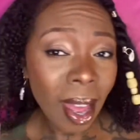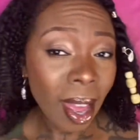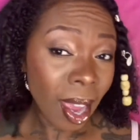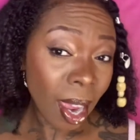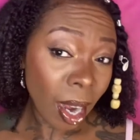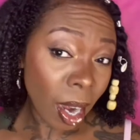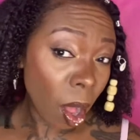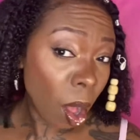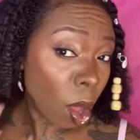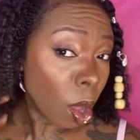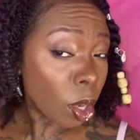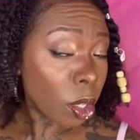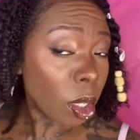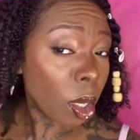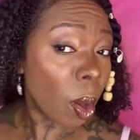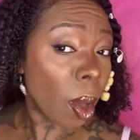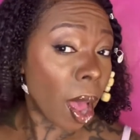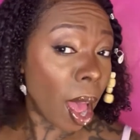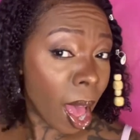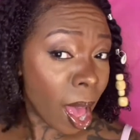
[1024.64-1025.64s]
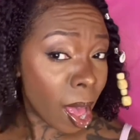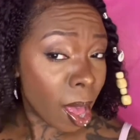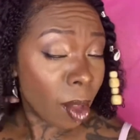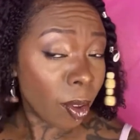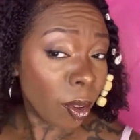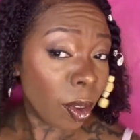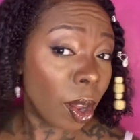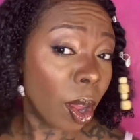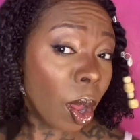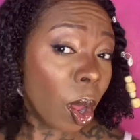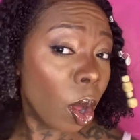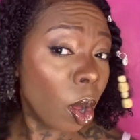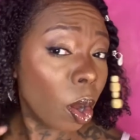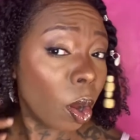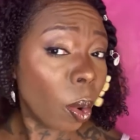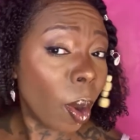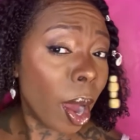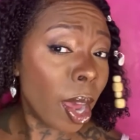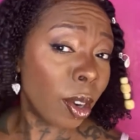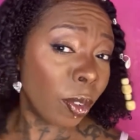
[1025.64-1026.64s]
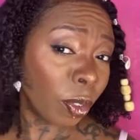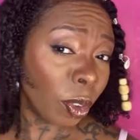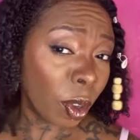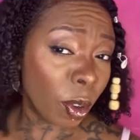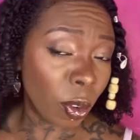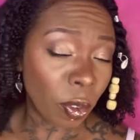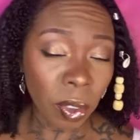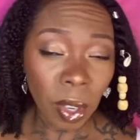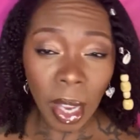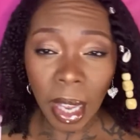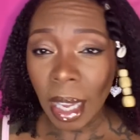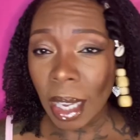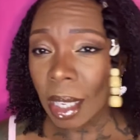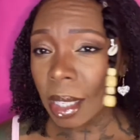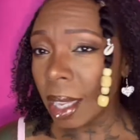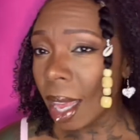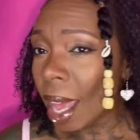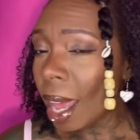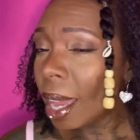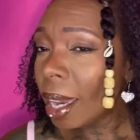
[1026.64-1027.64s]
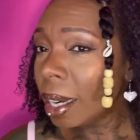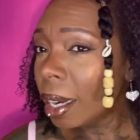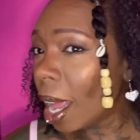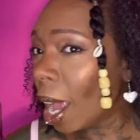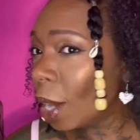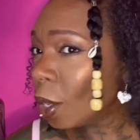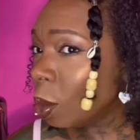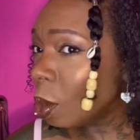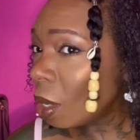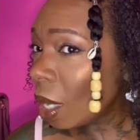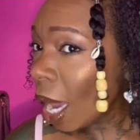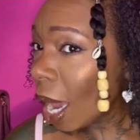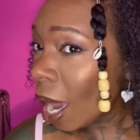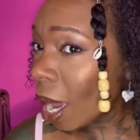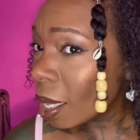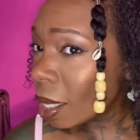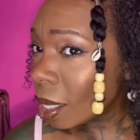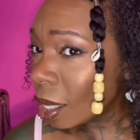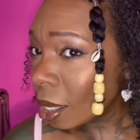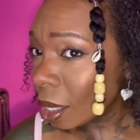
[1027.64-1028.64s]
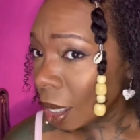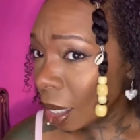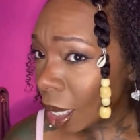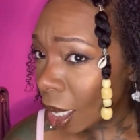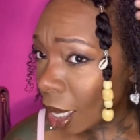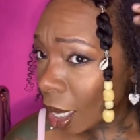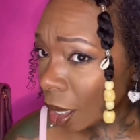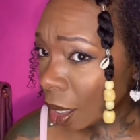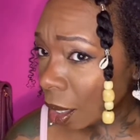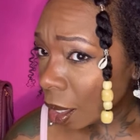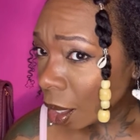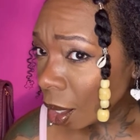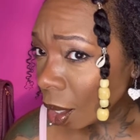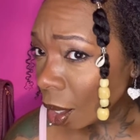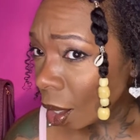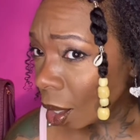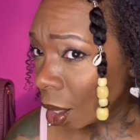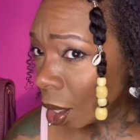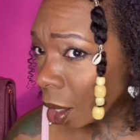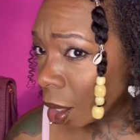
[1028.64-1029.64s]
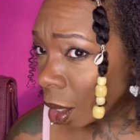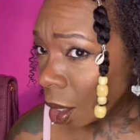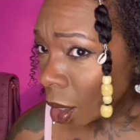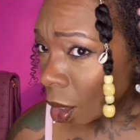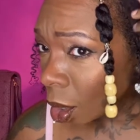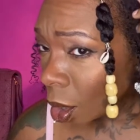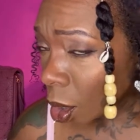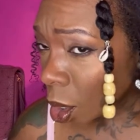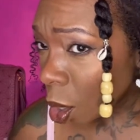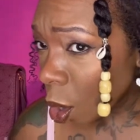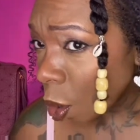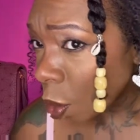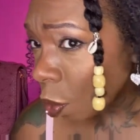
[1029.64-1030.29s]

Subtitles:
and I also have quite a few flakes. Now you can't see it, you know,